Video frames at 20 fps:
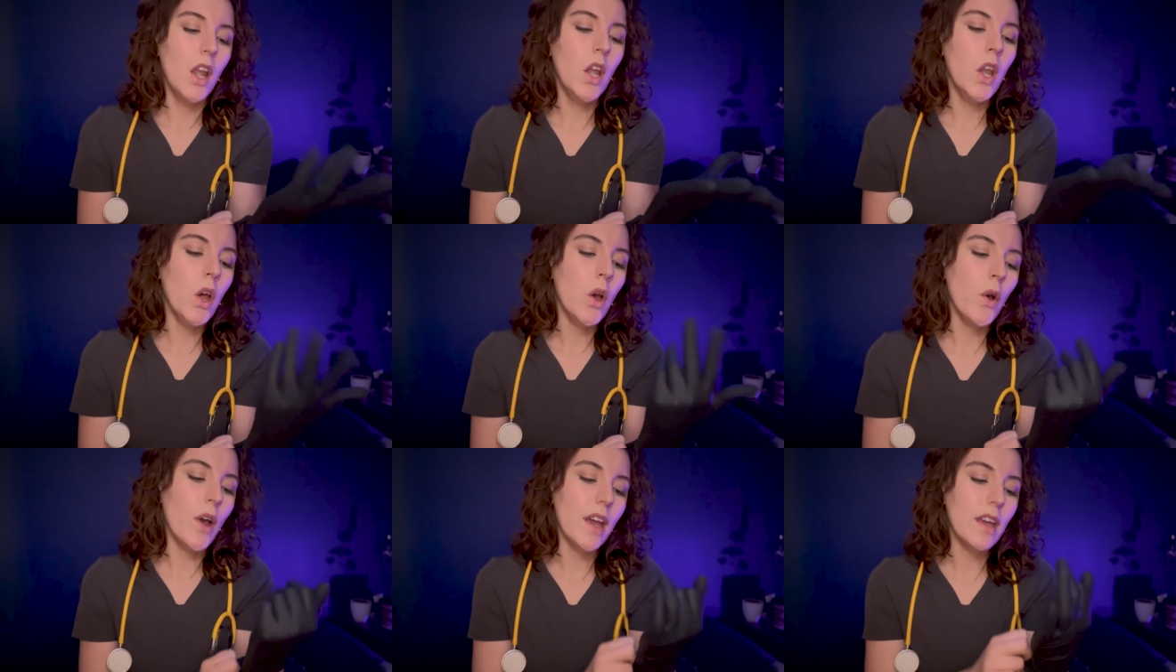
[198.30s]

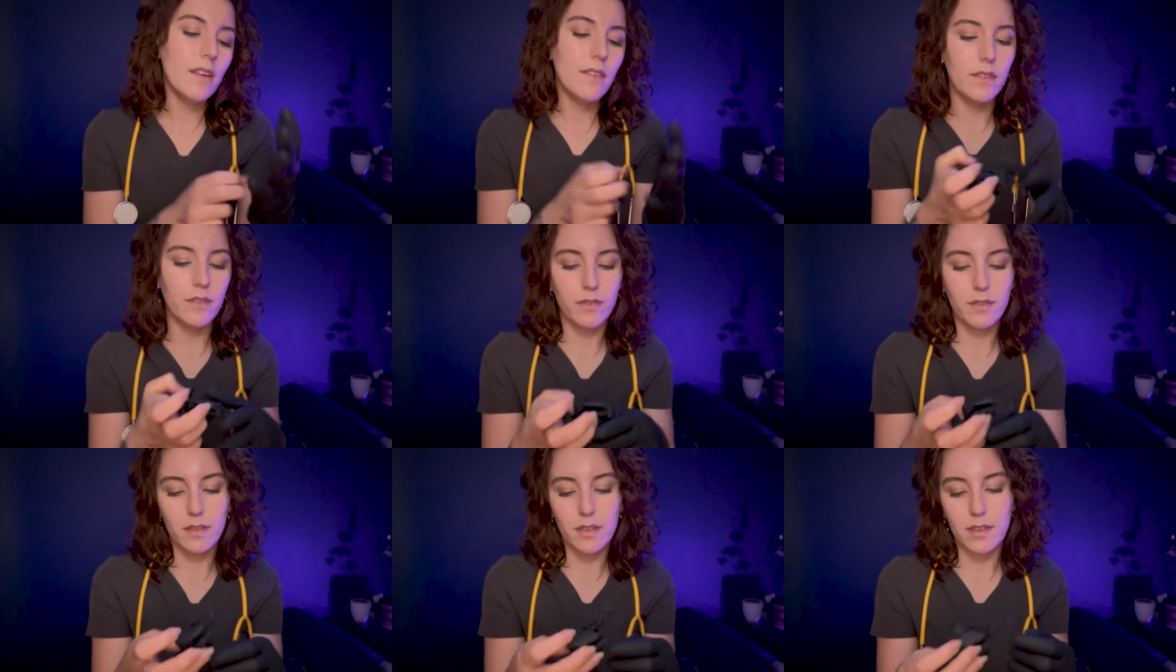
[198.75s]
No, I have
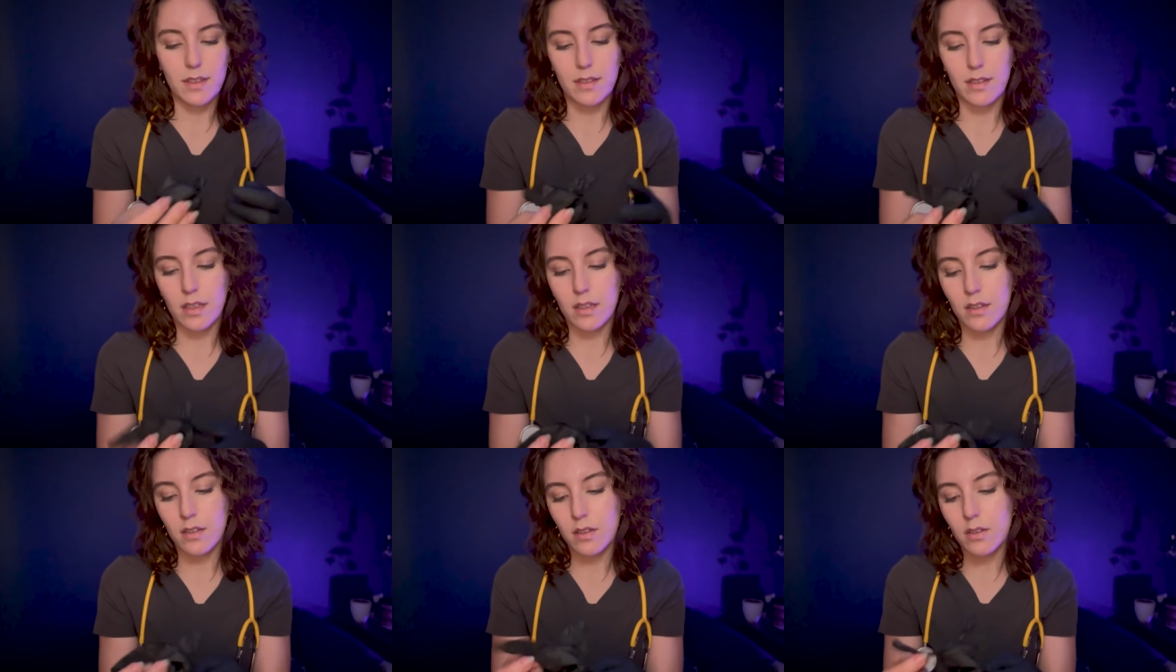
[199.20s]

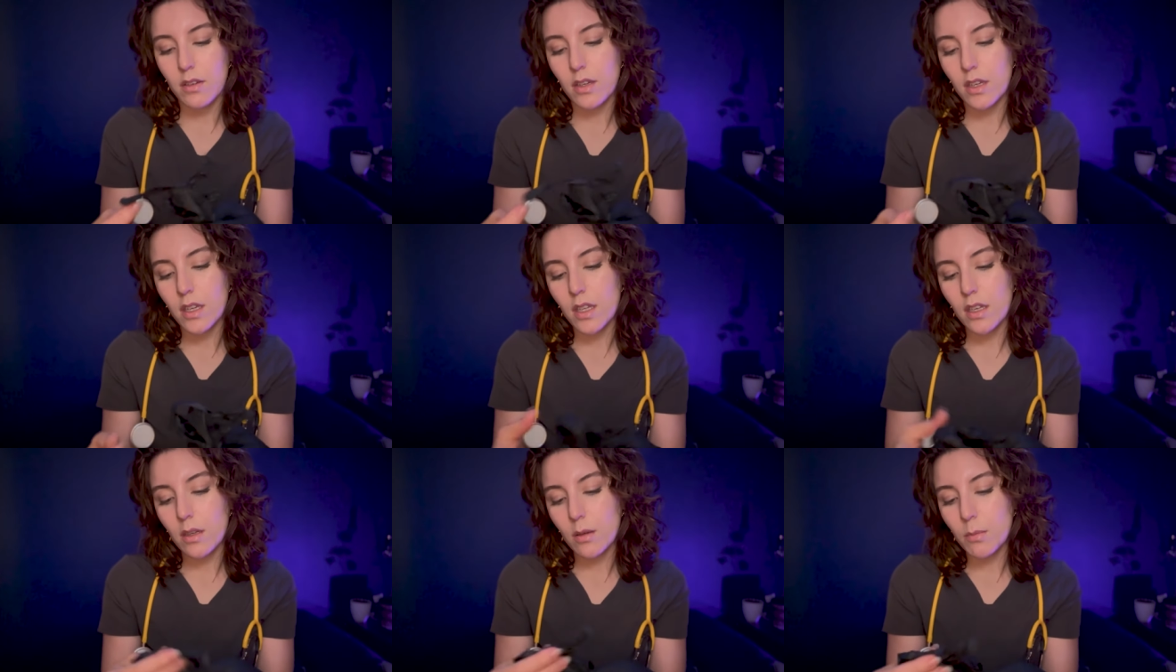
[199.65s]

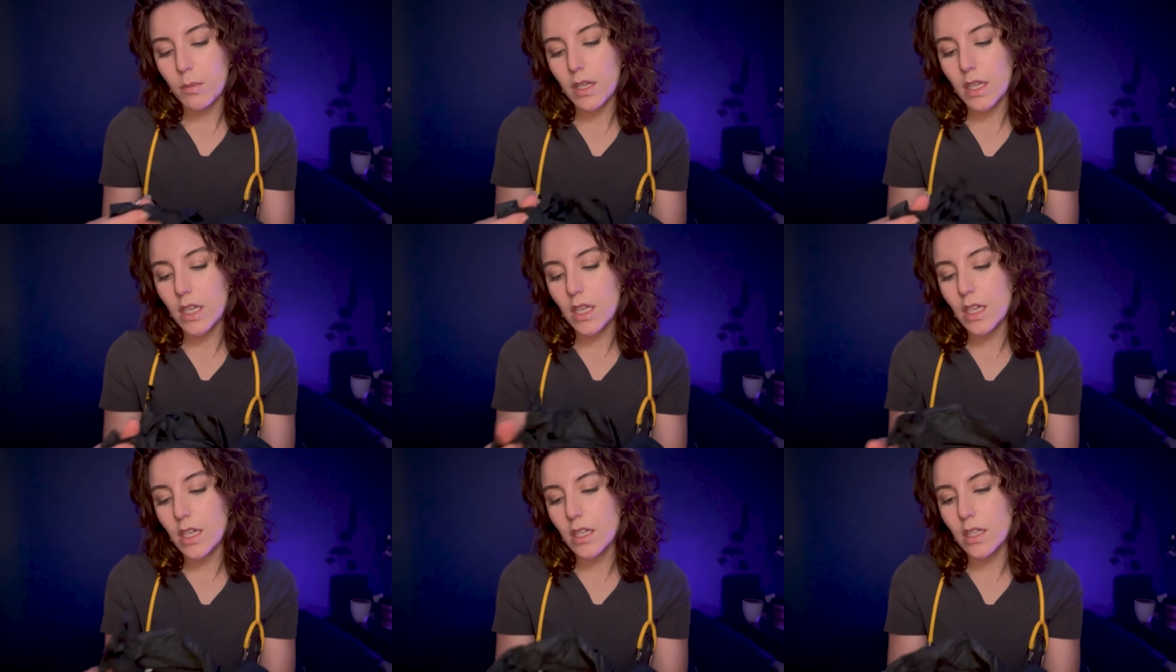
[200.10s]
sunscreen on
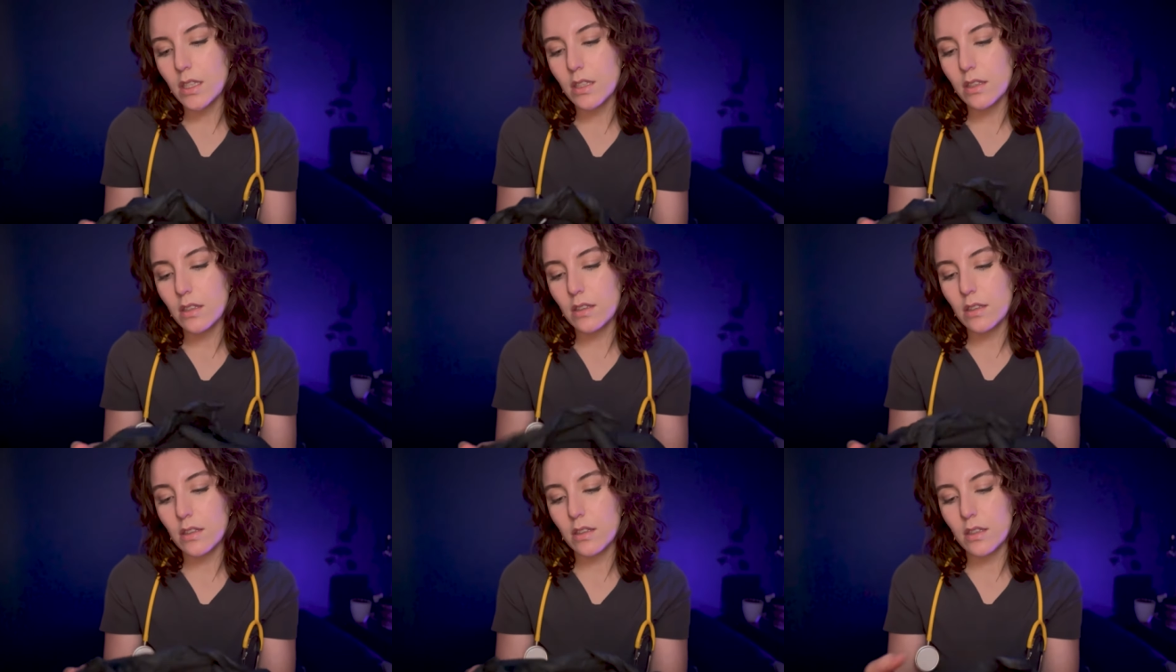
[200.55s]
my
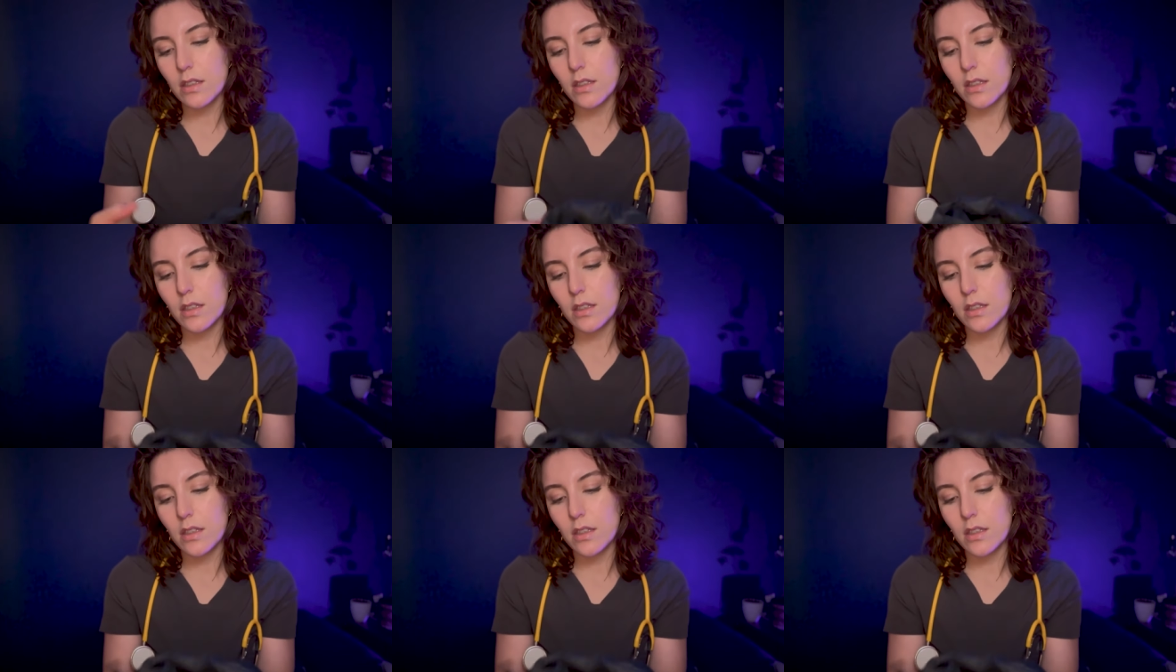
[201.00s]
hands.